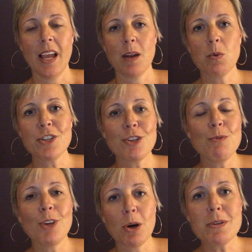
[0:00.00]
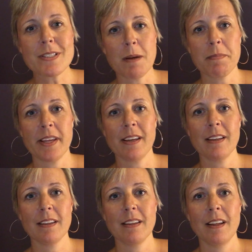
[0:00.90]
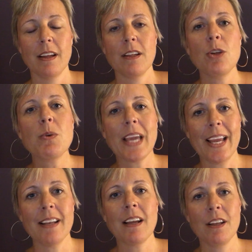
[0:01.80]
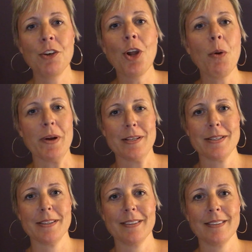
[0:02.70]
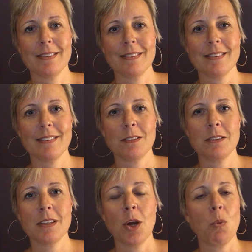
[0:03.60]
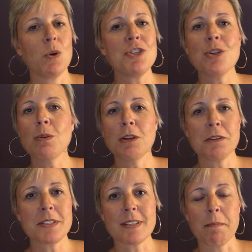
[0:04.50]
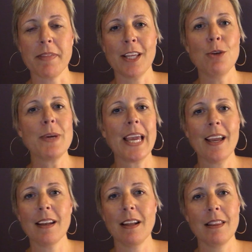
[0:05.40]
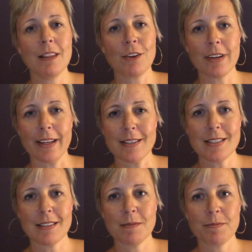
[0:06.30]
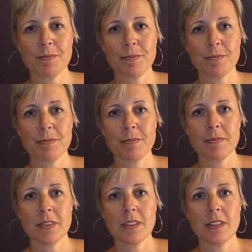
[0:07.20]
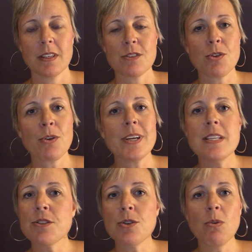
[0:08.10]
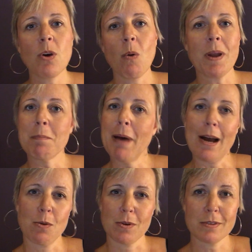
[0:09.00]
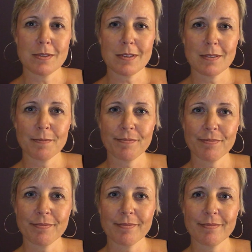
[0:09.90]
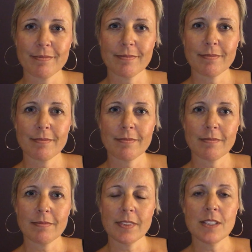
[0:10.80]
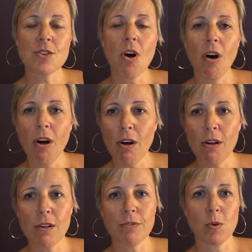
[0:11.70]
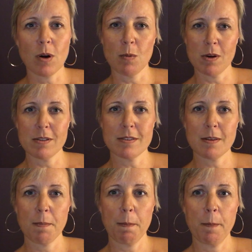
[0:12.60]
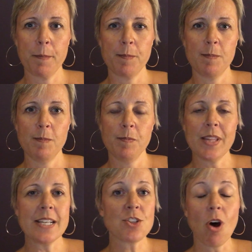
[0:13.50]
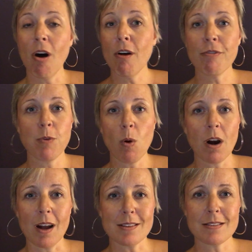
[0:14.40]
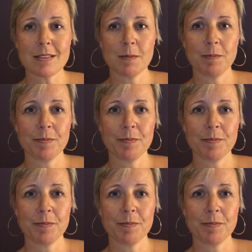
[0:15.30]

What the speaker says: And once you know something, you can't unknow it. Once you learn something, you can't unlearn it. So there is no going backwards. It's all forwards. And it's all for us.